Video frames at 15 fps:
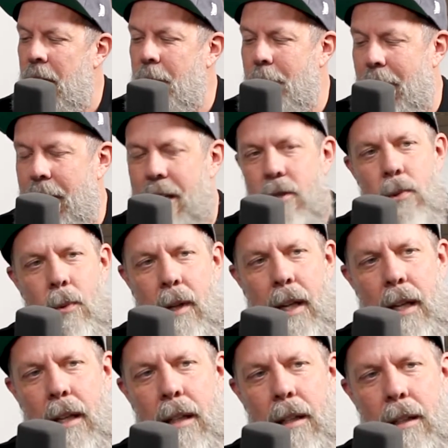But this
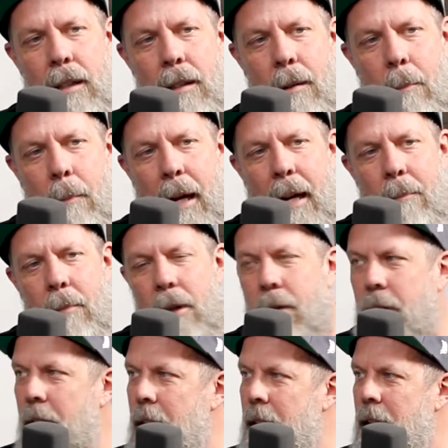week,
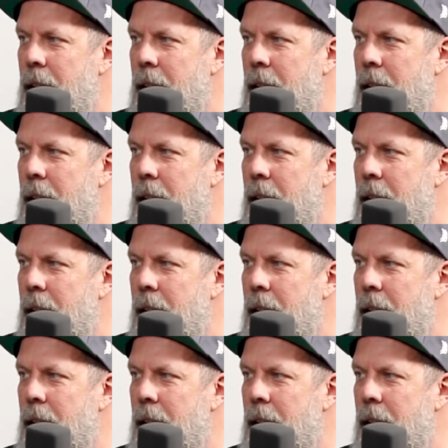mind-blowing.